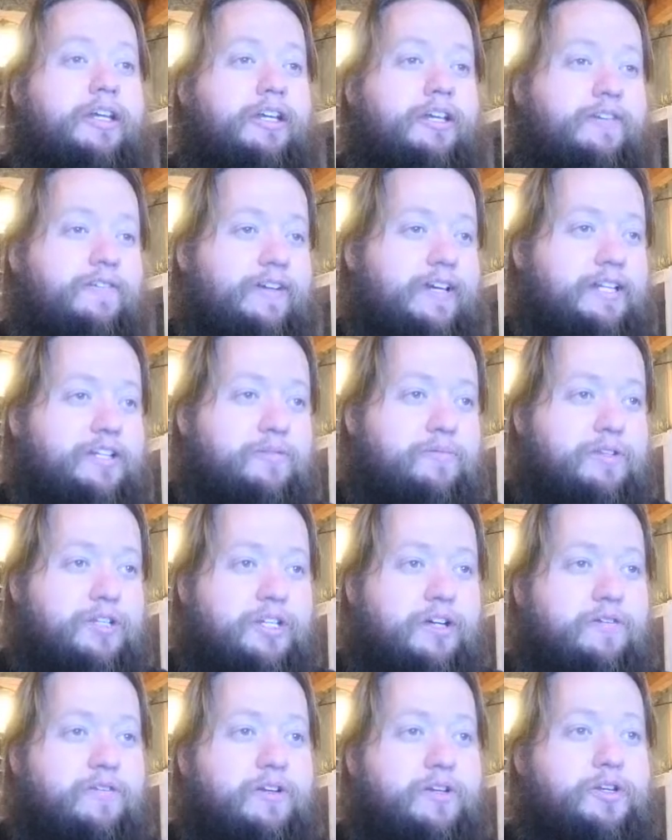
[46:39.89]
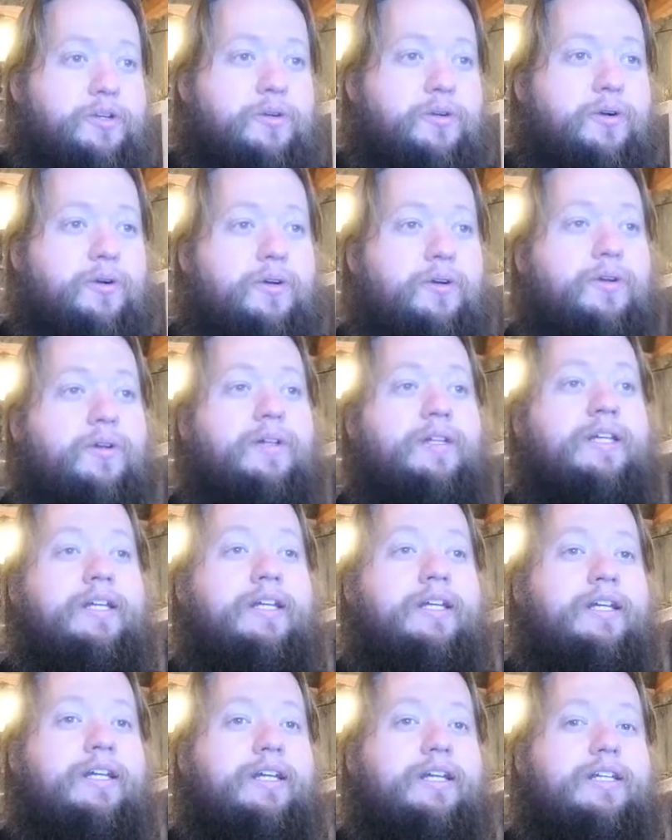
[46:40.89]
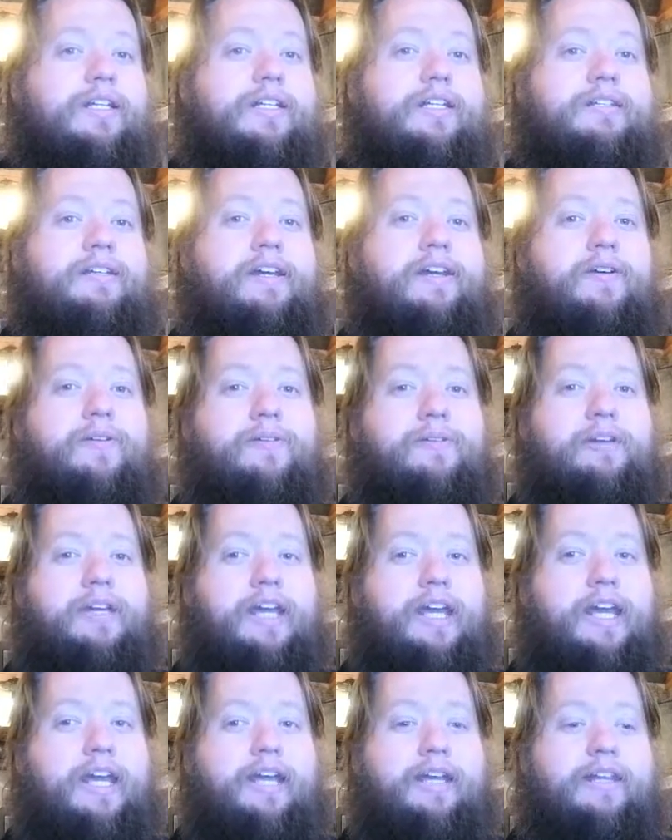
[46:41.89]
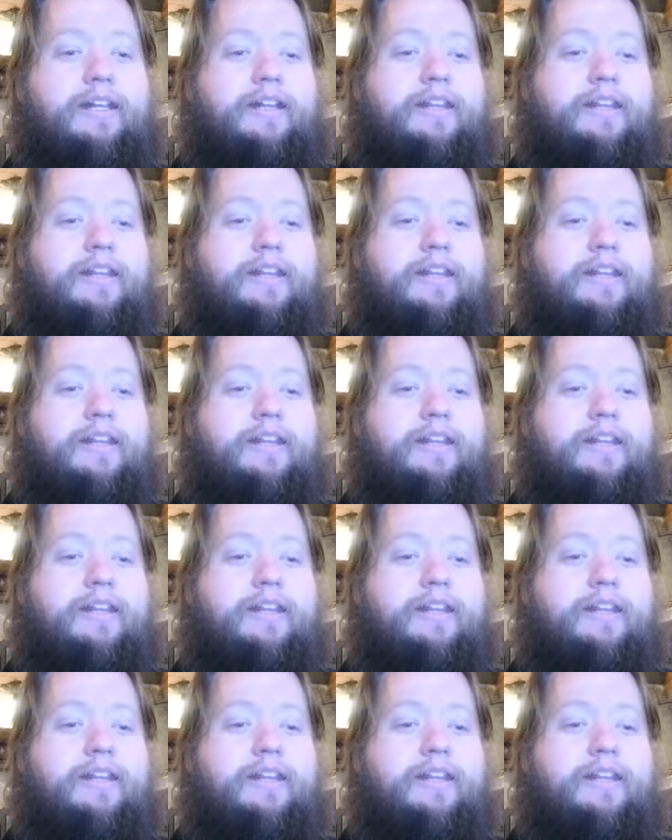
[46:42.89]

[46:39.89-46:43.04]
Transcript: You've got some self-control to say, okay,